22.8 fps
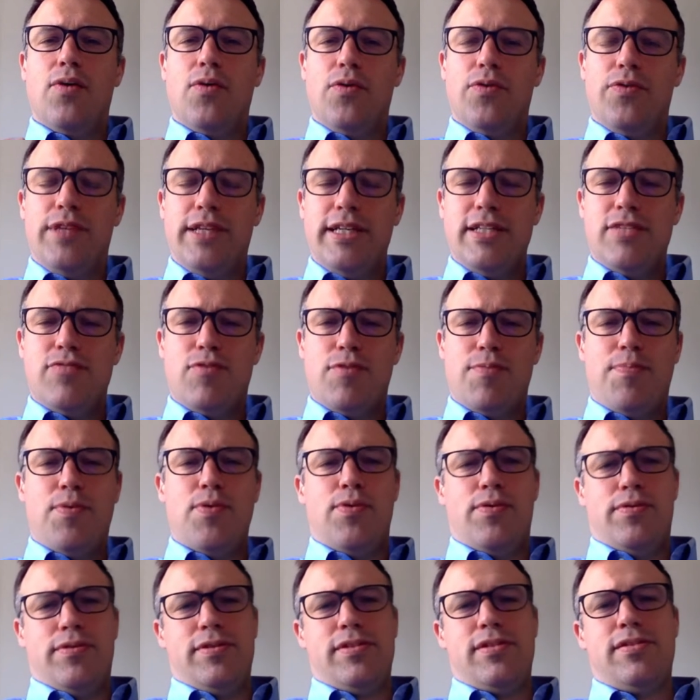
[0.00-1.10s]
These
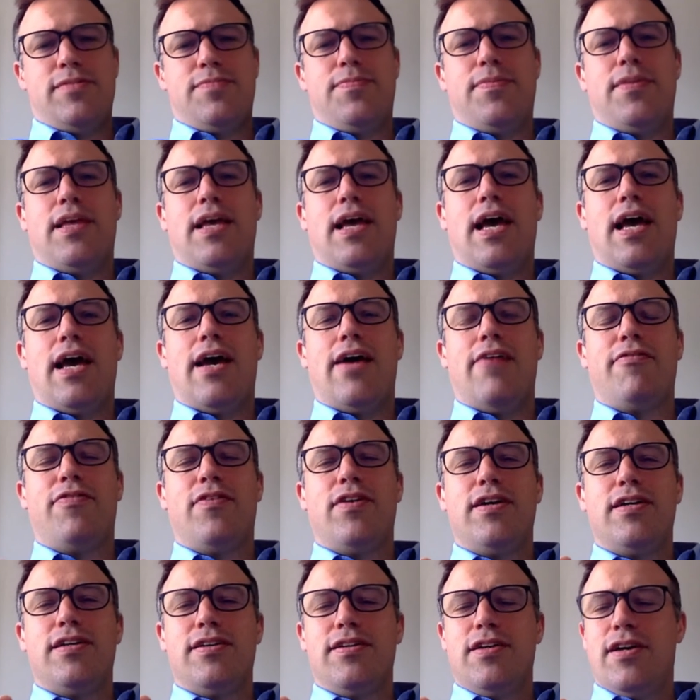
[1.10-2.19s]
reports have
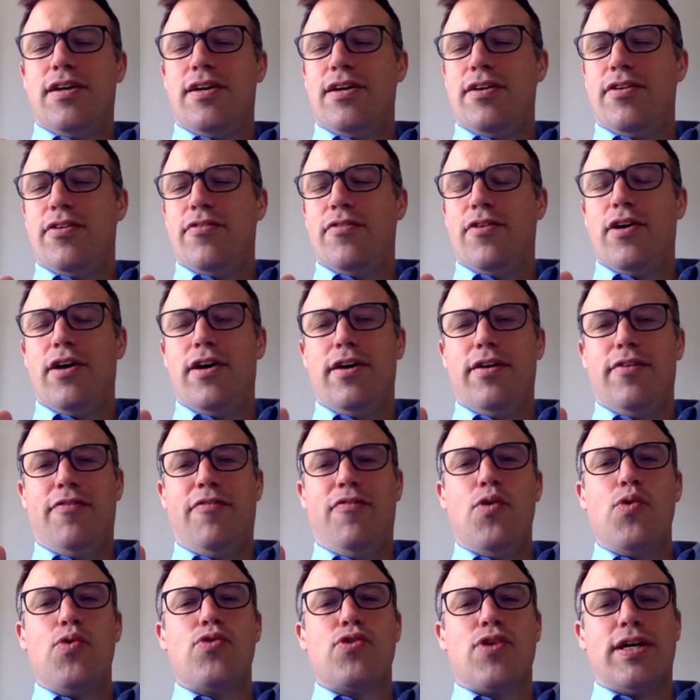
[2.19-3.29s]

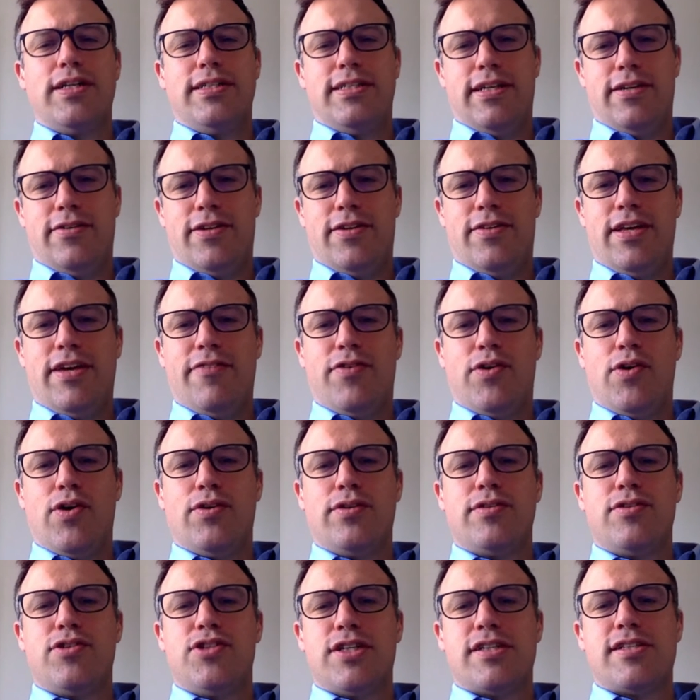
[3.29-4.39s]
four criteria. They've
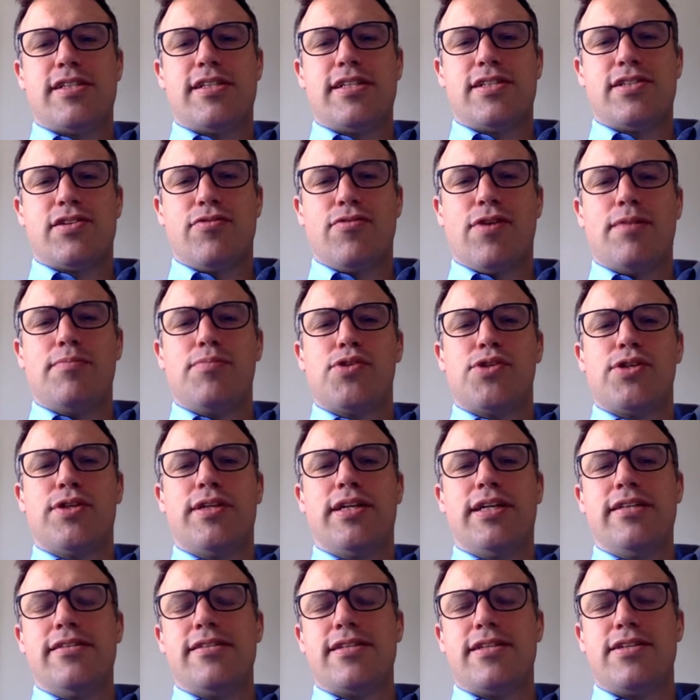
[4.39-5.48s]
got justice, corruption,
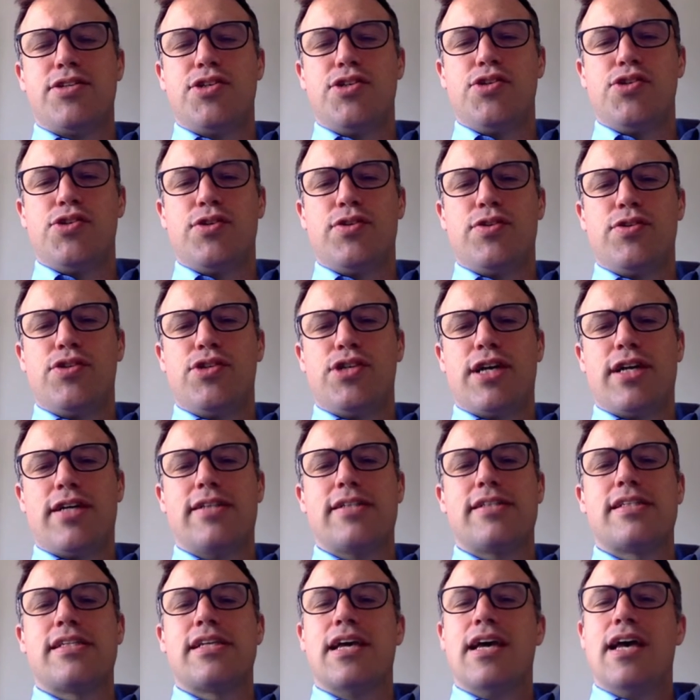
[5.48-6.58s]
institutional
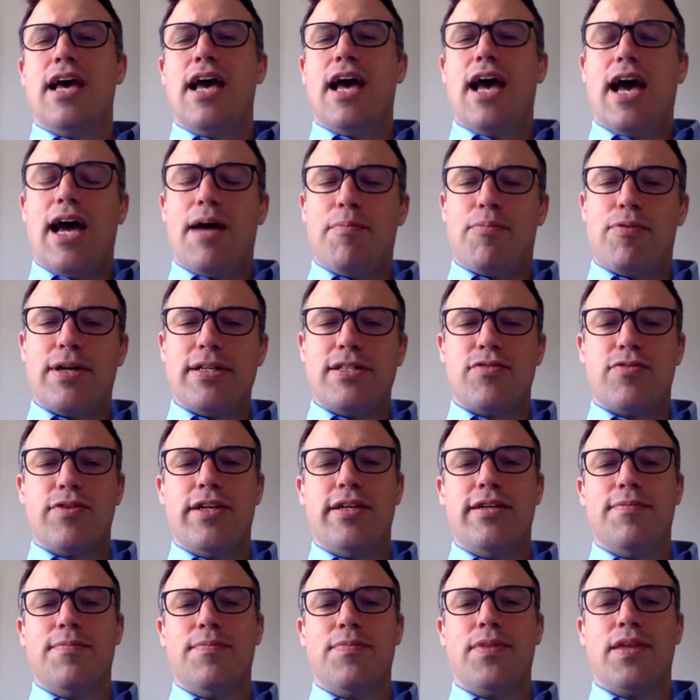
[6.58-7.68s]
checks, and press
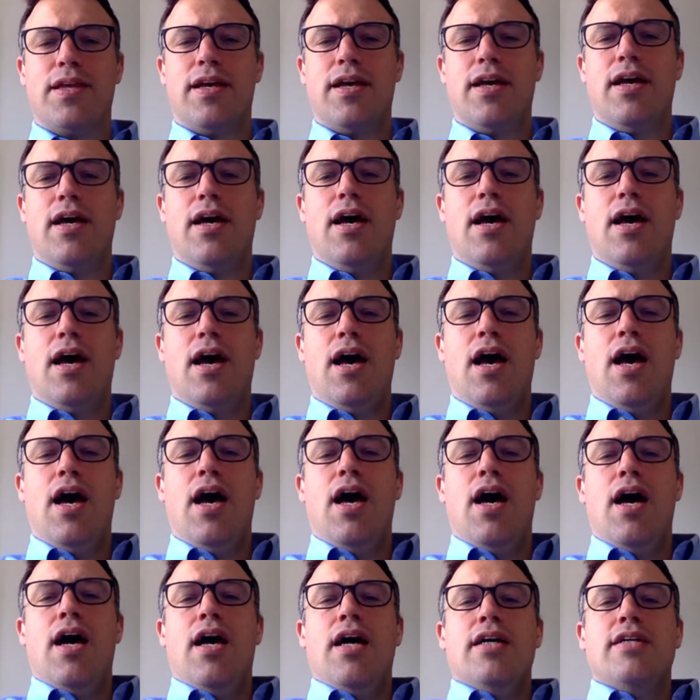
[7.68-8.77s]
freedom.
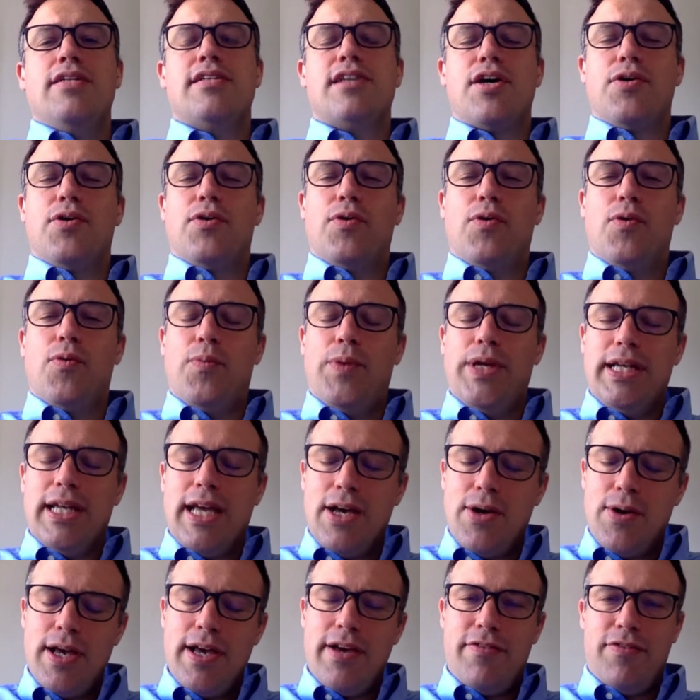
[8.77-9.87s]
So we
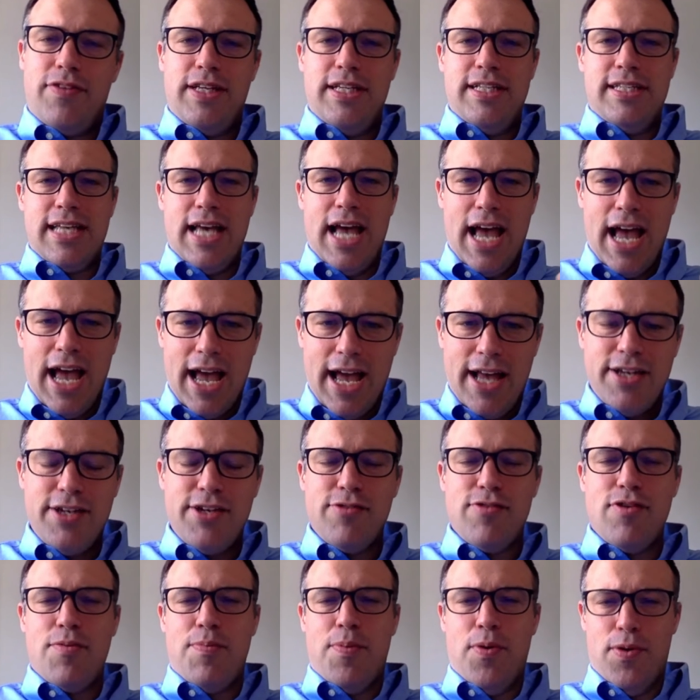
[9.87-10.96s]
now have these annual
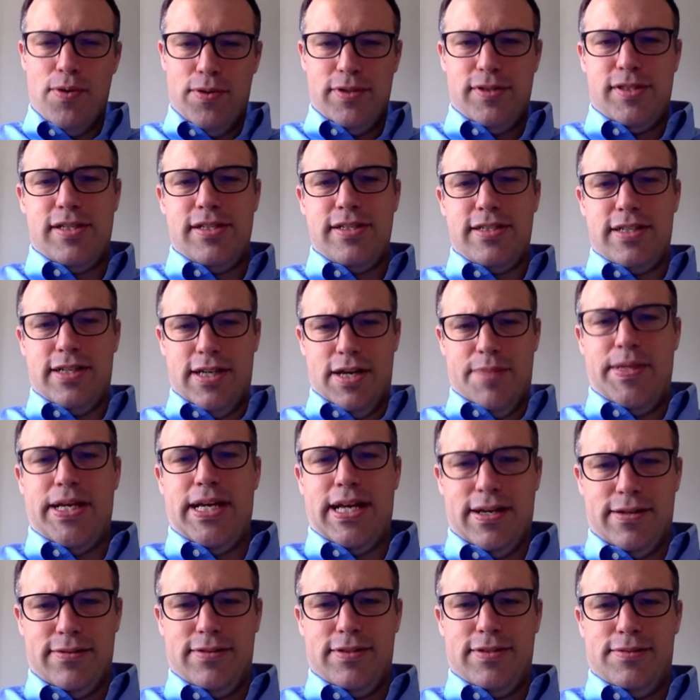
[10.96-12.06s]
reports that are coming out.